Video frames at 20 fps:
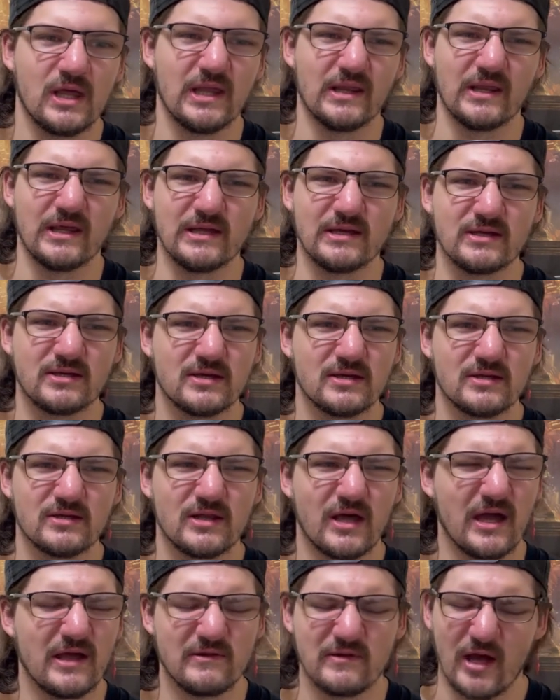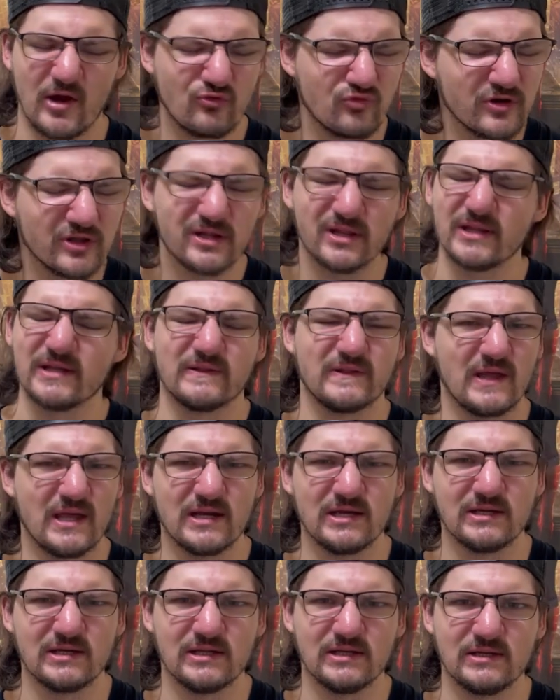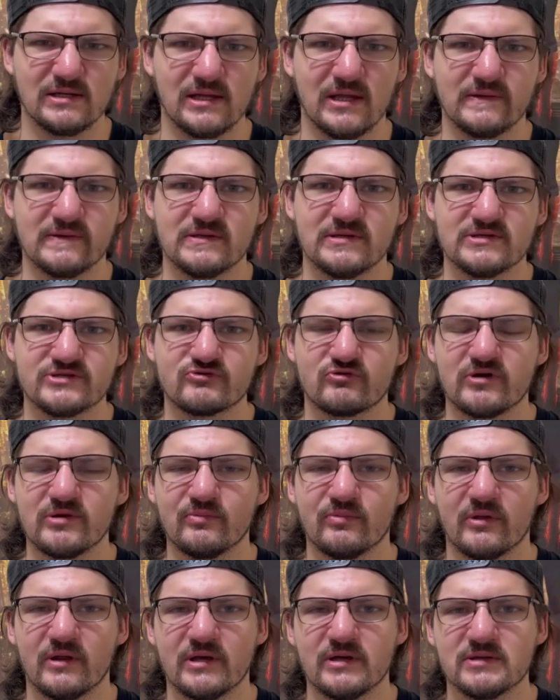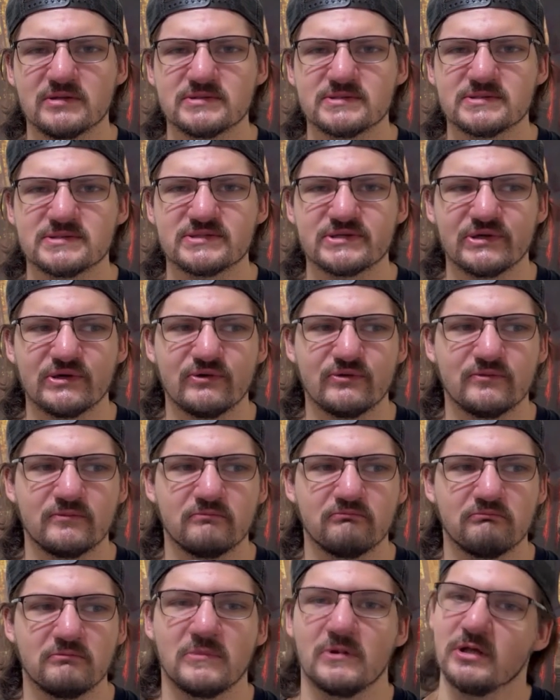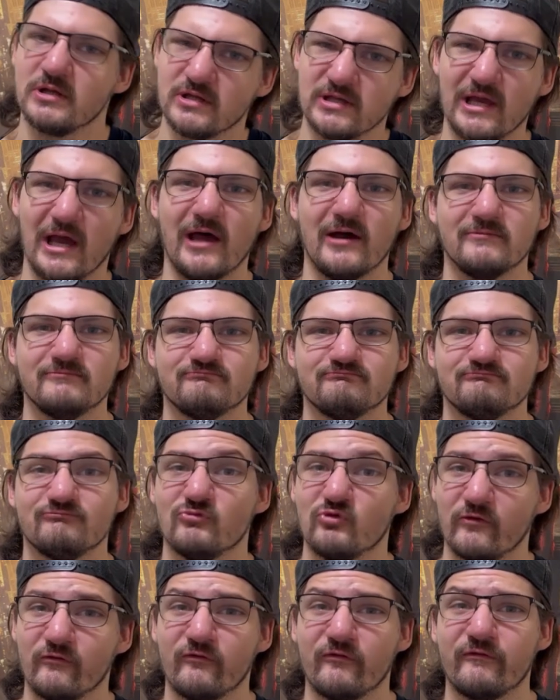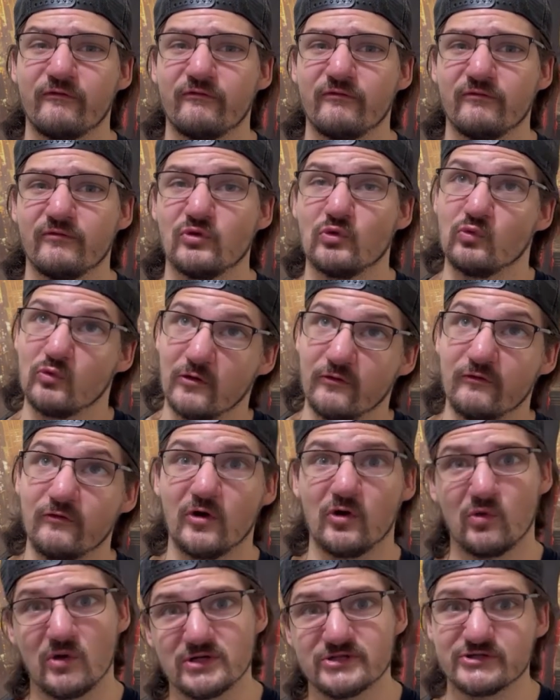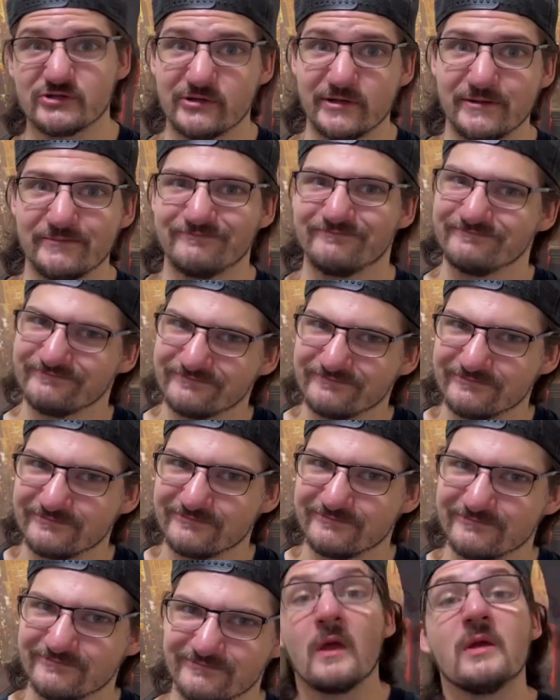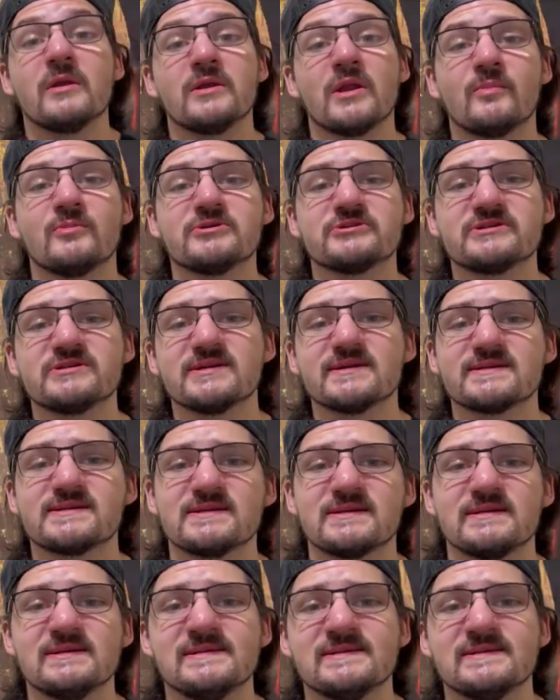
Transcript: and like I, I really like the editing and the screenplay. So yeah, Wolf, The Wolf of Wall Street. Number six